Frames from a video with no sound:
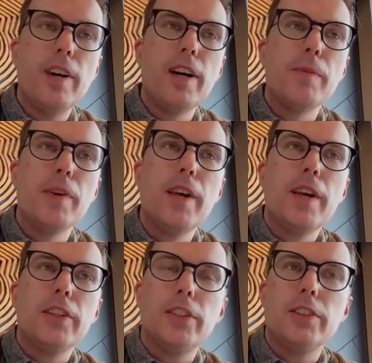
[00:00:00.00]
um,
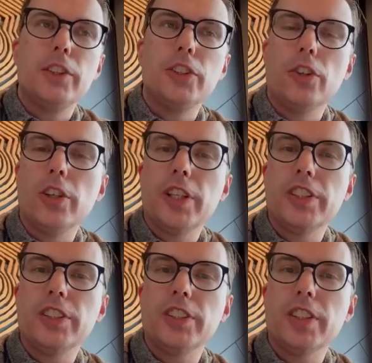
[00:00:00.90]
does your
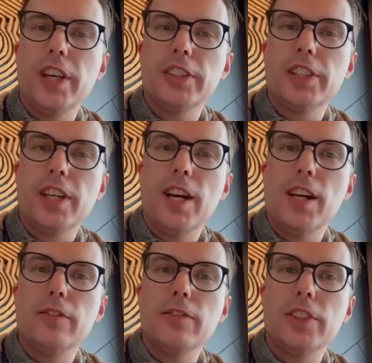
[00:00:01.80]
organization actually have